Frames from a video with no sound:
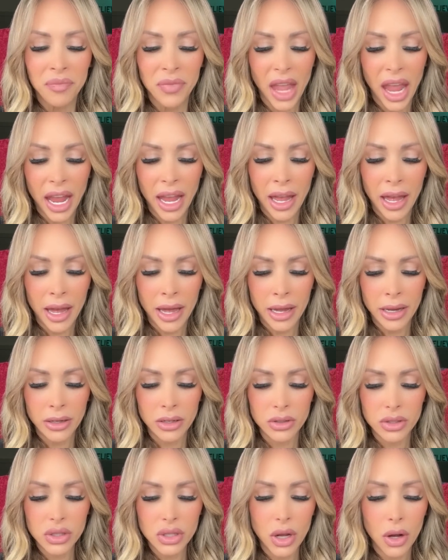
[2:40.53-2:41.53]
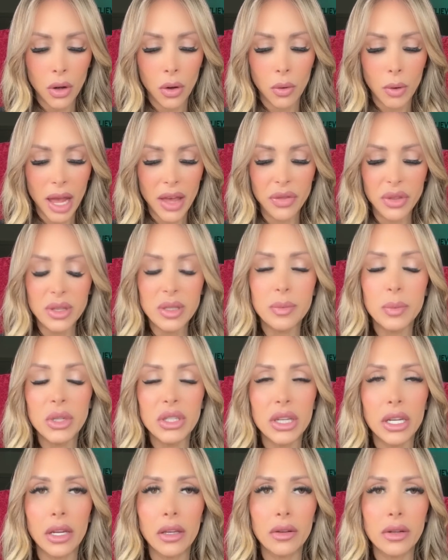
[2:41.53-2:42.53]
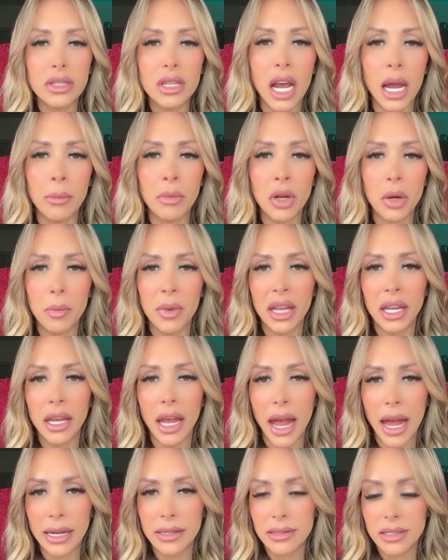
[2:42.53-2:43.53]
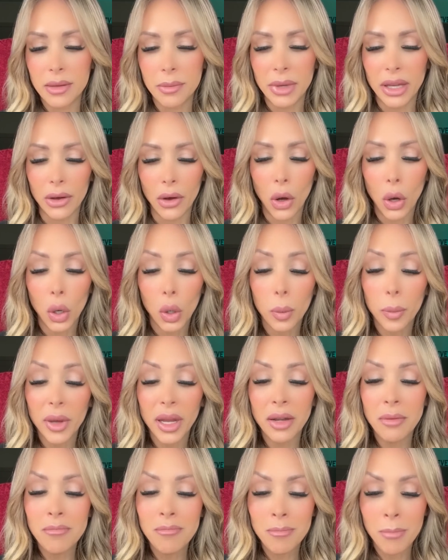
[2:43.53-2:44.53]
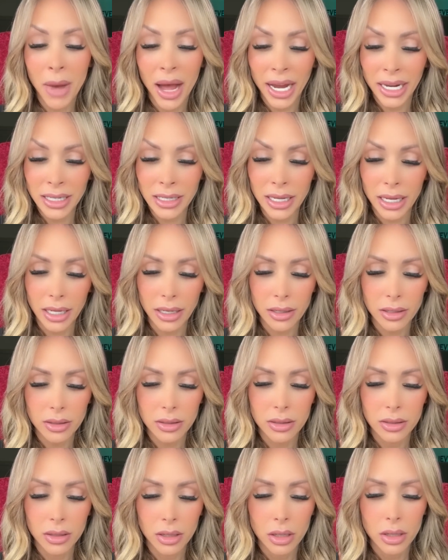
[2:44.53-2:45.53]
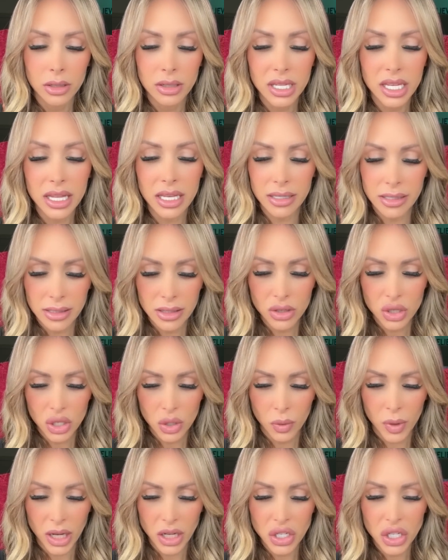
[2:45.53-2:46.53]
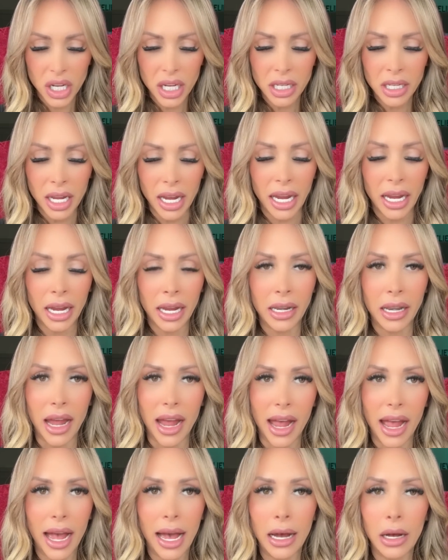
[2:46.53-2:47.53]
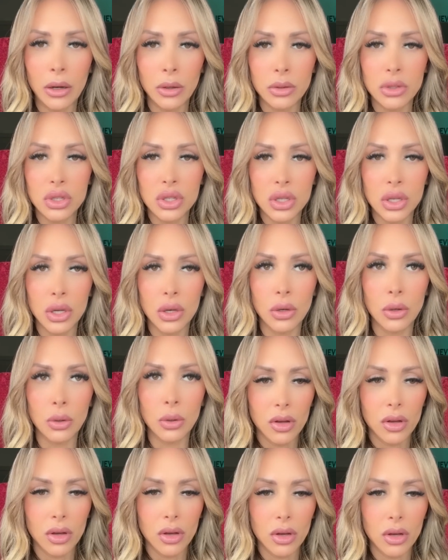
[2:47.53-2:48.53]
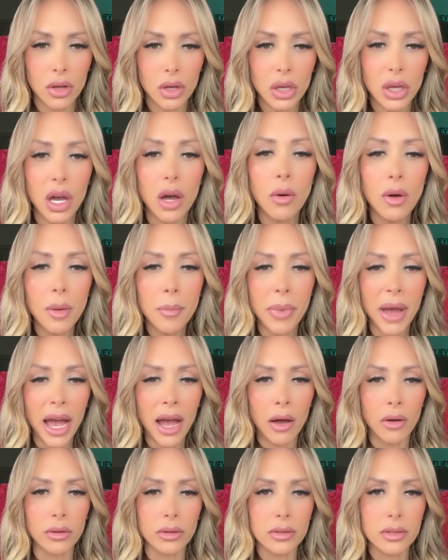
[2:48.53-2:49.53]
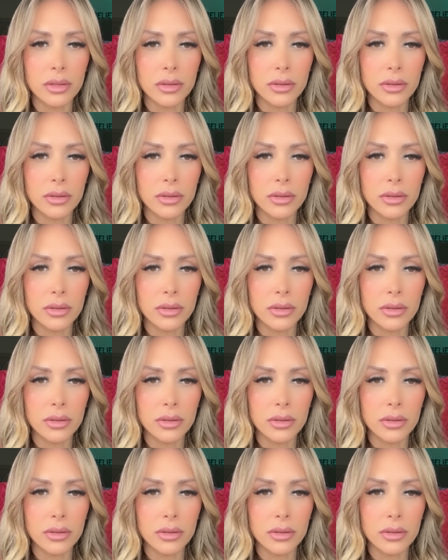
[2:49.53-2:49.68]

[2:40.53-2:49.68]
And so at this particular time, you're being asked to be open-minded to this situation and how to go about